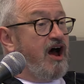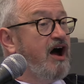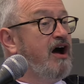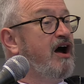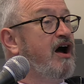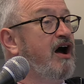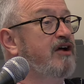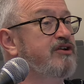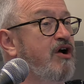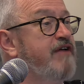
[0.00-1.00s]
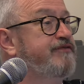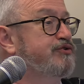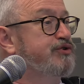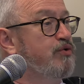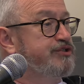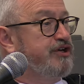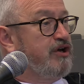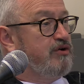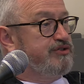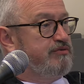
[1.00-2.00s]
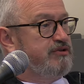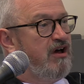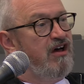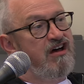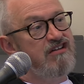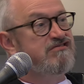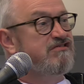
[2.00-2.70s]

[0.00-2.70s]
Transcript: Uh, you know, if you talk to girls, it was like, oh,